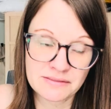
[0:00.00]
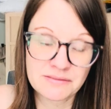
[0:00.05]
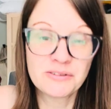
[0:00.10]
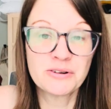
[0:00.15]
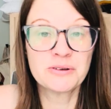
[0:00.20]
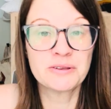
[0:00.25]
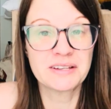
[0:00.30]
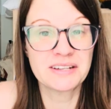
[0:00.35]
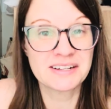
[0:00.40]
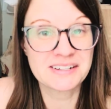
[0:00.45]

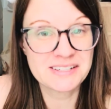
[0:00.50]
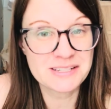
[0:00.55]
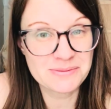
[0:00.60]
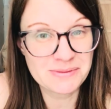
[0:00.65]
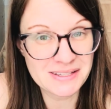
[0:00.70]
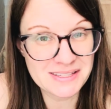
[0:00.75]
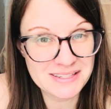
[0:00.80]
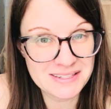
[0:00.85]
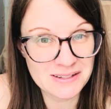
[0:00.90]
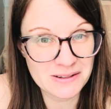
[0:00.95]
Really
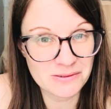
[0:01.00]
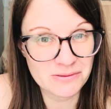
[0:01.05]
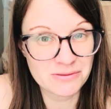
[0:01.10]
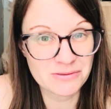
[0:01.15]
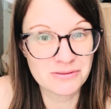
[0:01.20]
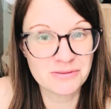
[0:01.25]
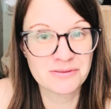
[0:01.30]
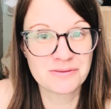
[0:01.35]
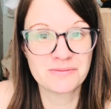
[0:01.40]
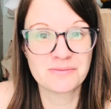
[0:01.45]
expensive,
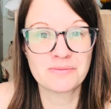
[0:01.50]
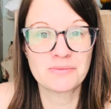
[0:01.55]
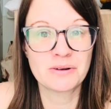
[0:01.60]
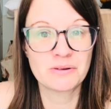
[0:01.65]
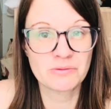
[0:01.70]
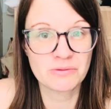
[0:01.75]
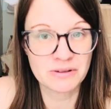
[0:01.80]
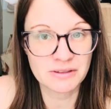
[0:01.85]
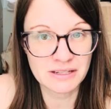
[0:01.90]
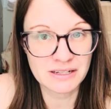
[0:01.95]

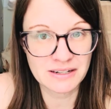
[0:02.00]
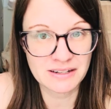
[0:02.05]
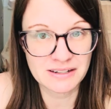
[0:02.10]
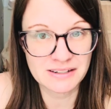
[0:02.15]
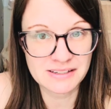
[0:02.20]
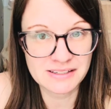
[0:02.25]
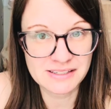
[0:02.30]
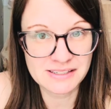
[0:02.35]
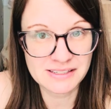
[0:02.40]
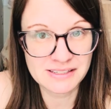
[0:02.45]
but really
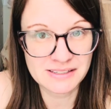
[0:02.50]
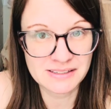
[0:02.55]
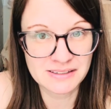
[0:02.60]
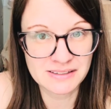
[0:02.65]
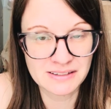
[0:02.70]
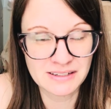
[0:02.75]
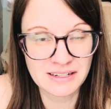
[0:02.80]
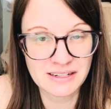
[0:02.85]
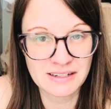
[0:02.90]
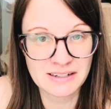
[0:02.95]
nice.
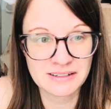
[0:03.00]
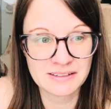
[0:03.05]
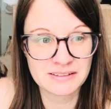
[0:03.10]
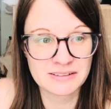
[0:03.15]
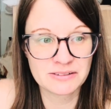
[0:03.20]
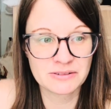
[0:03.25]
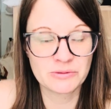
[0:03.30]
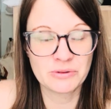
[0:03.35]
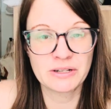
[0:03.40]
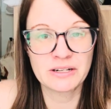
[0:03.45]

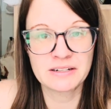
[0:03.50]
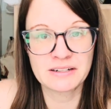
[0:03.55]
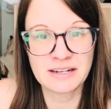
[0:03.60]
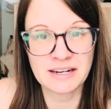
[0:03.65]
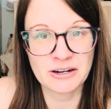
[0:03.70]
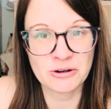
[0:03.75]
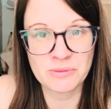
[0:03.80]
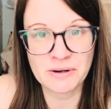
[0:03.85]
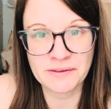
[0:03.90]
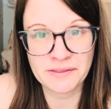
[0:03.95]
We didn't care
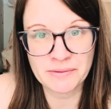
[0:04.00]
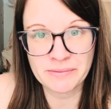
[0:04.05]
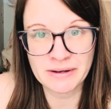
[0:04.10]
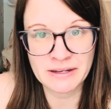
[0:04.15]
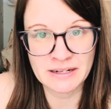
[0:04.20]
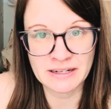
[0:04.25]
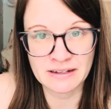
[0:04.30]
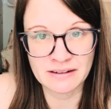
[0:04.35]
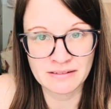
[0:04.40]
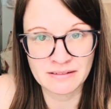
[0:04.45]
about the
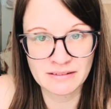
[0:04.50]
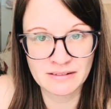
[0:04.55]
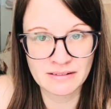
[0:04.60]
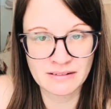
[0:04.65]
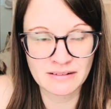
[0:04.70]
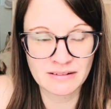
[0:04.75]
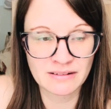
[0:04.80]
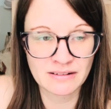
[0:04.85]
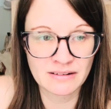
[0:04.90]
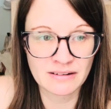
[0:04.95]
money.
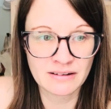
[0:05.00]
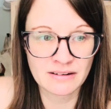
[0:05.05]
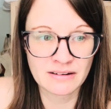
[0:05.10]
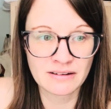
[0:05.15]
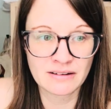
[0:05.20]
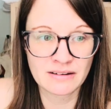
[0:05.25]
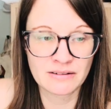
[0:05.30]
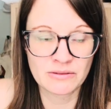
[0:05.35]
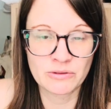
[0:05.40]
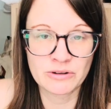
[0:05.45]

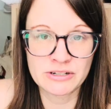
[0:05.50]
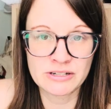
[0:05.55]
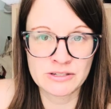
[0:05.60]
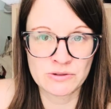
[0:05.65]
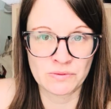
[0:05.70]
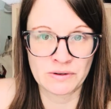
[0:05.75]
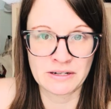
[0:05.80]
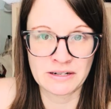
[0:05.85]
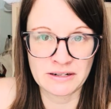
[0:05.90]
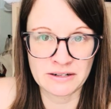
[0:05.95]
We just
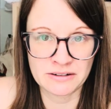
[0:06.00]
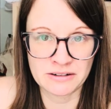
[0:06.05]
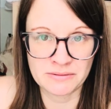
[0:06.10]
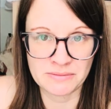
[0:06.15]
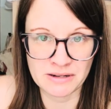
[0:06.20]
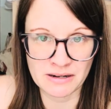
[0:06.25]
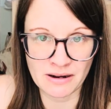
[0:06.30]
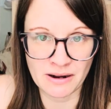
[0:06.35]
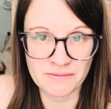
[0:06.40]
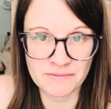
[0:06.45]
wanted her to be
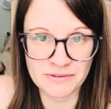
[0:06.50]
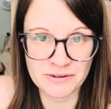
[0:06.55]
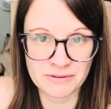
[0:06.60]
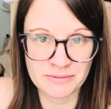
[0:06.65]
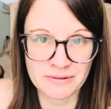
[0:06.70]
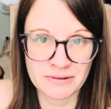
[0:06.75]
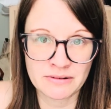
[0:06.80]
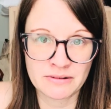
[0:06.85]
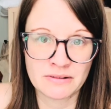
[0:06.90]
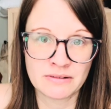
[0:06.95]

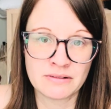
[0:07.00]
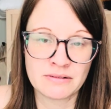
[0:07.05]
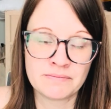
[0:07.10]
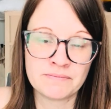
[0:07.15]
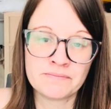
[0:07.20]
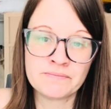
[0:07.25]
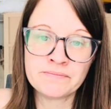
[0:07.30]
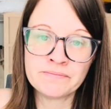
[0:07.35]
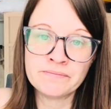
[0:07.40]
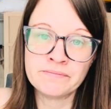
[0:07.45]
comfortable.
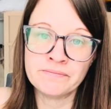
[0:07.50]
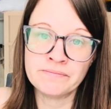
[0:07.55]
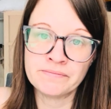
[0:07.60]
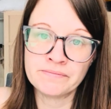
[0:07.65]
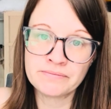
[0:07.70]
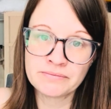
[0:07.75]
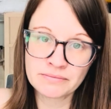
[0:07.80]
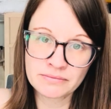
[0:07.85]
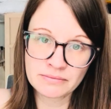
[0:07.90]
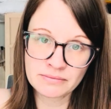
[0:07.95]

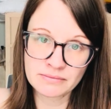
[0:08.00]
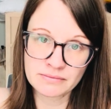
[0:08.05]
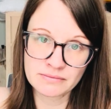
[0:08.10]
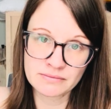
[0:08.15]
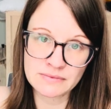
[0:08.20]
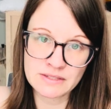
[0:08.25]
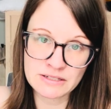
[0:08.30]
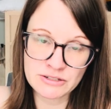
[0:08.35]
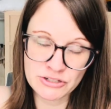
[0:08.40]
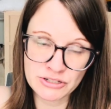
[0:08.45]

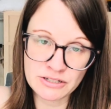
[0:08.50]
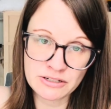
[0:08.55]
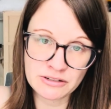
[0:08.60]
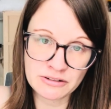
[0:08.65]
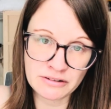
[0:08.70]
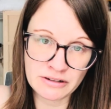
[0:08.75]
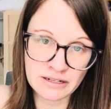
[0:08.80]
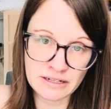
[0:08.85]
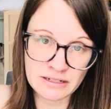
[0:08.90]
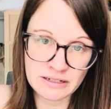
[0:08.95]
So she
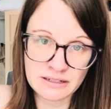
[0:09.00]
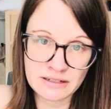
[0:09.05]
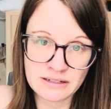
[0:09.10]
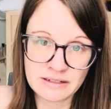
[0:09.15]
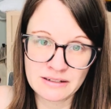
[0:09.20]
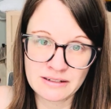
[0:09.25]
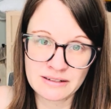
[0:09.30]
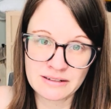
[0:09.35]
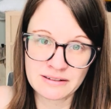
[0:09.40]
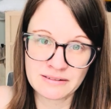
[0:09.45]
agreed.
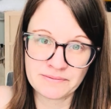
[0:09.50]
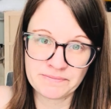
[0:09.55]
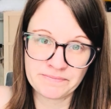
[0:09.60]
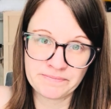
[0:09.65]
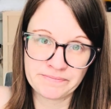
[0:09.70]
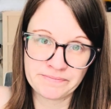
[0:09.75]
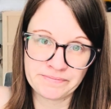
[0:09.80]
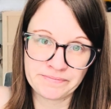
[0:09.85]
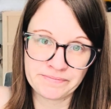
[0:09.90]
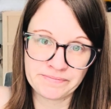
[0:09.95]

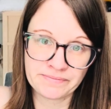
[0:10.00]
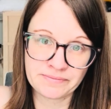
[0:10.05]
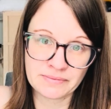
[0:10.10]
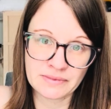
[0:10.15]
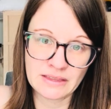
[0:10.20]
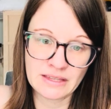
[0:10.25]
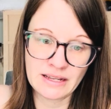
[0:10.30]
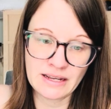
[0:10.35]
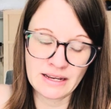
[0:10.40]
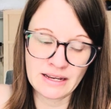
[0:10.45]

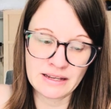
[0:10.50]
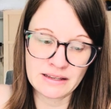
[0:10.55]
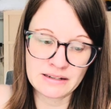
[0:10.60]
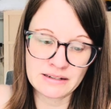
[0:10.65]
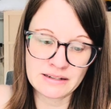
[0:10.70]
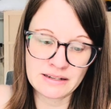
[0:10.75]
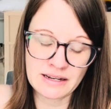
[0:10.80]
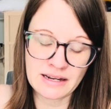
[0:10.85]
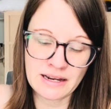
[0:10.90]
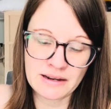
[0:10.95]

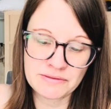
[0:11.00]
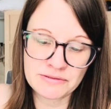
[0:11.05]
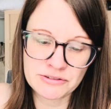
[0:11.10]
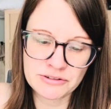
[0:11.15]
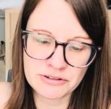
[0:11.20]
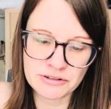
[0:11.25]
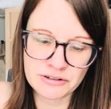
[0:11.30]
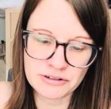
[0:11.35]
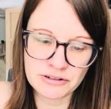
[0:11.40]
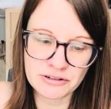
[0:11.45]
And
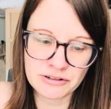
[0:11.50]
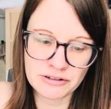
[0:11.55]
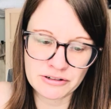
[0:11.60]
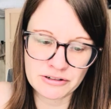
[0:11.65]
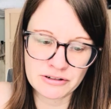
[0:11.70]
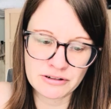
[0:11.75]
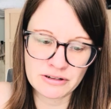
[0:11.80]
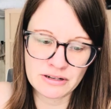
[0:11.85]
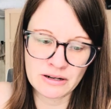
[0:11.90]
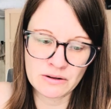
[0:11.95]

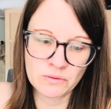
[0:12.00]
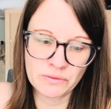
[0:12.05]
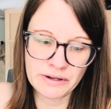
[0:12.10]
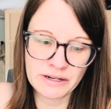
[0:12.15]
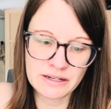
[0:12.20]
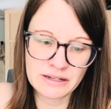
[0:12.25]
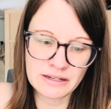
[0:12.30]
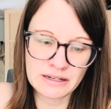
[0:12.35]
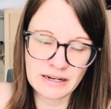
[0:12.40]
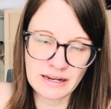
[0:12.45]
after a
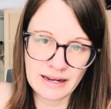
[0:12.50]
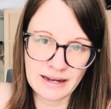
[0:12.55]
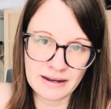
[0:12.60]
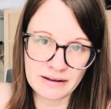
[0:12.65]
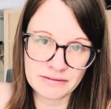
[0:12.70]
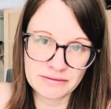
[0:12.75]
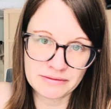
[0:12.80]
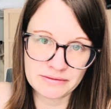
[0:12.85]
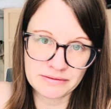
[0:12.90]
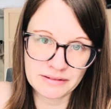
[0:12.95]
week and a half
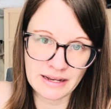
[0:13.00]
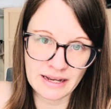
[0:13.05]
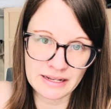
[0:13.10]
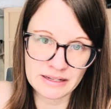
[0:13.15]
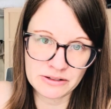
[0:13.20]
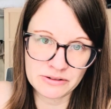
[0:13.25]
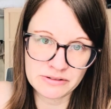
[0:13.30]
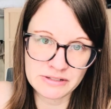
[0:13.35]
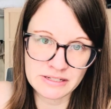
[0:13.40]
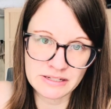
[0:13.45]
at
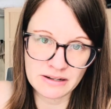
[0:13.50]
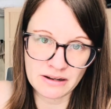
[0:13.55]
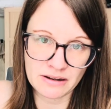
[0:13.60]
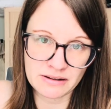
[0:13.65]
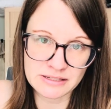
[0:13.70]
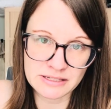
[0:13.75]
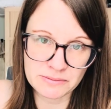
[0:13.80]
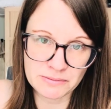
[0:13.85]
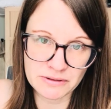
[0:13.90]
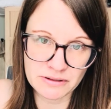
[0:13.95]
UT
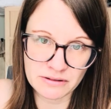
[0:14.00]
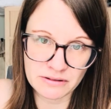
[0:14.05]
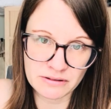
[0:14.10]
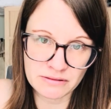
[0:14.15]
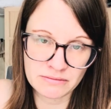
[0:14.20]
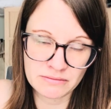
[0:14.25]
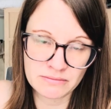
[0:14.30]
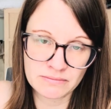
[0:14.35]
Hospital,